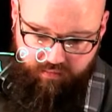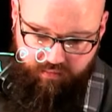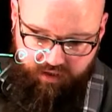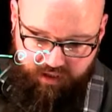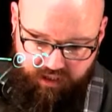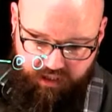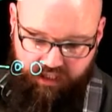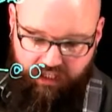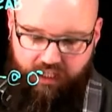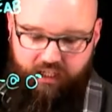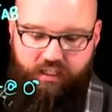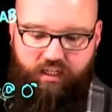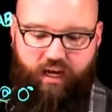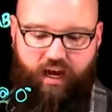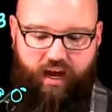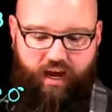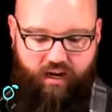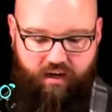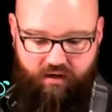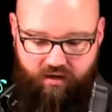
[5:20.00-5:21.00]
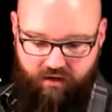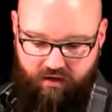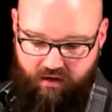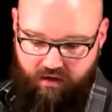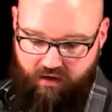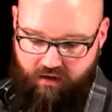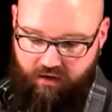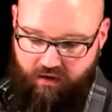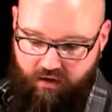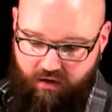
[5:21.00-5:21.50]
C to N,
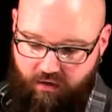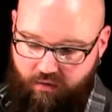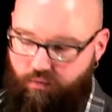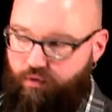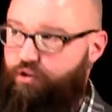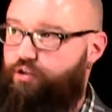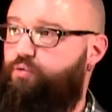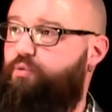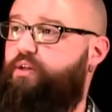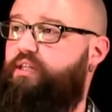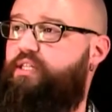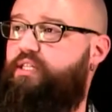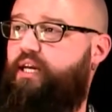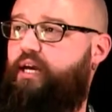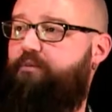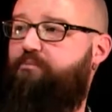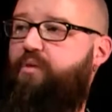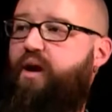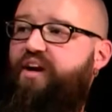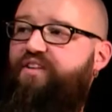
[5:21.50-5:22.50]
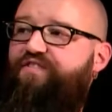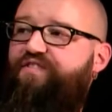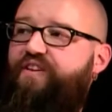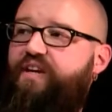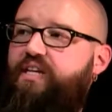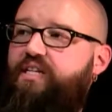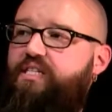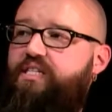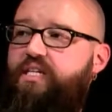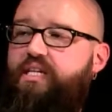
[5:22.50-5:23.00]
which we said my
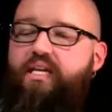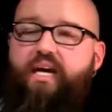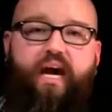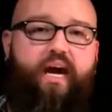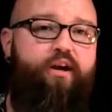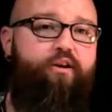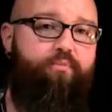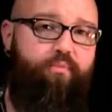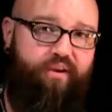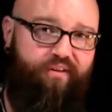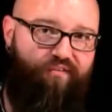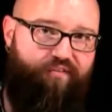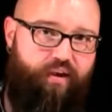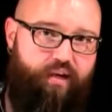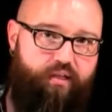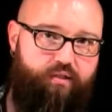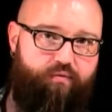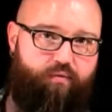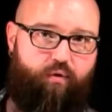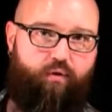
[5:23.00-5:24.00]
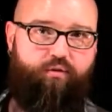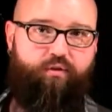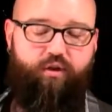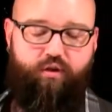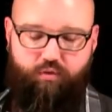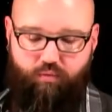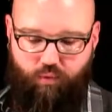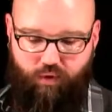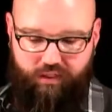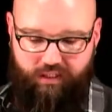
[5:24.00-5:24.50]
VC to N, or my phase
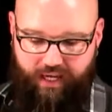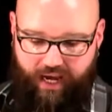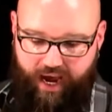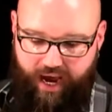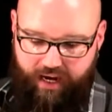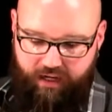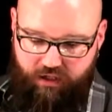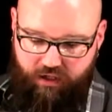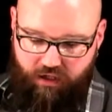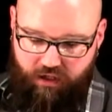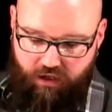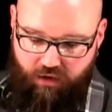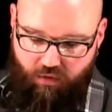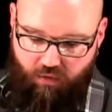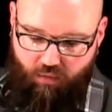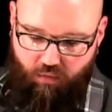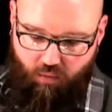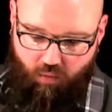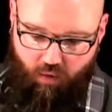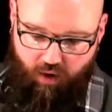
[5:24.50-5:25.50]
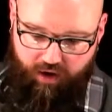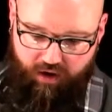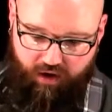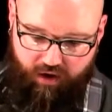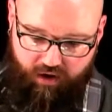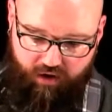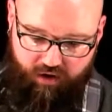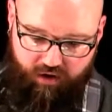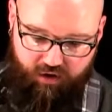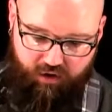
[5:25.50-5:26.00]
voltage, was at
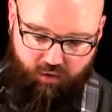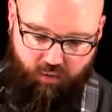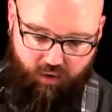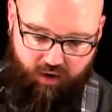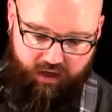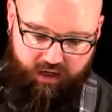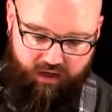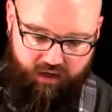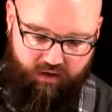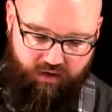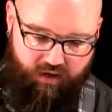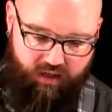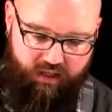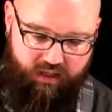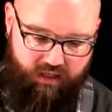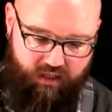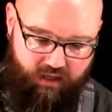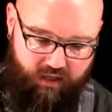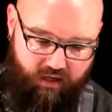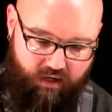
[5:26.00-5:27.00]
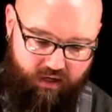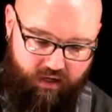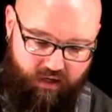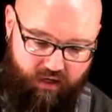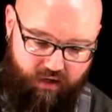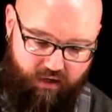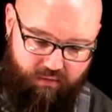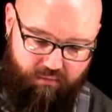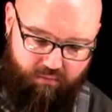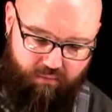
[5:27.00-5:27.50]
120 degrees,
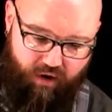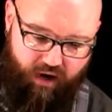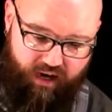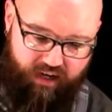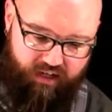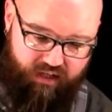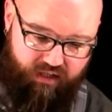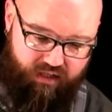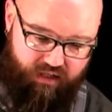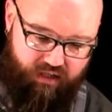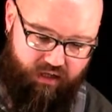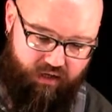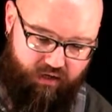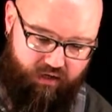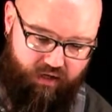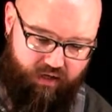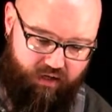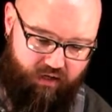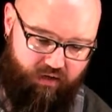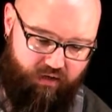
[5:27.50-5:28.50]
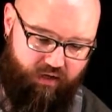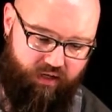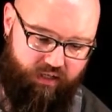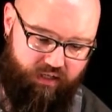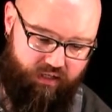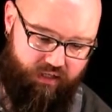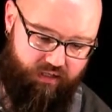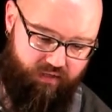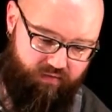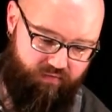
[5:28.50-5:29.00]
minus 30
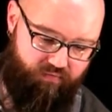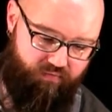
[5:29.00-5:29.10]
degrees,